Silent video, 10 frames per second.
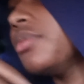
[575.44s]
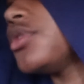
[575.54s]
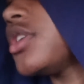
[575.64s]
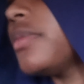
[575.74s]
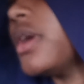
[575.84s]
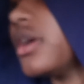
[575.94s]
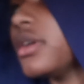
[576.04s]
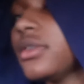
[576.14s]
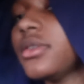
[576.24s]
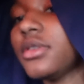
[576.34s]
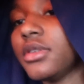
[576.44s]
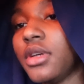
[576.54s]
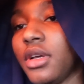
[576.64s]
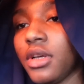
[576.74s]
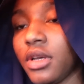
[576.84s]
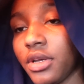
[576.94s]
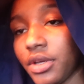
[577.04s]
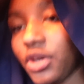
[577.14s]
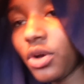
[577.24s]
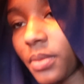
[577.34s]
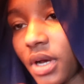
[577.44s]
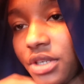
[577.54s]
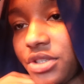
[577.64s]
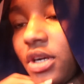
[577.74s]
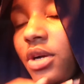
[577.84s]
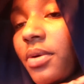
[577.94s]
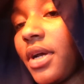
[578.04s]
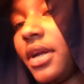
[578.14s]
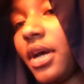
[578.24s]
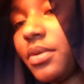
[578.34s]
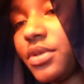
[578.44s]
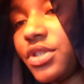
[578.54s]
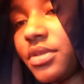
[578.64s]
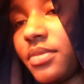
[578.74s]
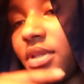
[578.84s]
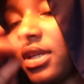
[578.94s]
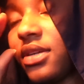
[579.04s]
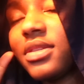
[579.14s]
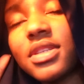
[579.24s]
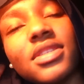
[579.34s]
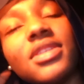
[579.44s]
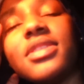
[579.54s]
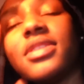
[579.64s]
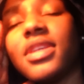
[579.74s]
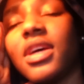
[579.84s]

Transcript: Jamaa. Yo, my anshara right now, like, this is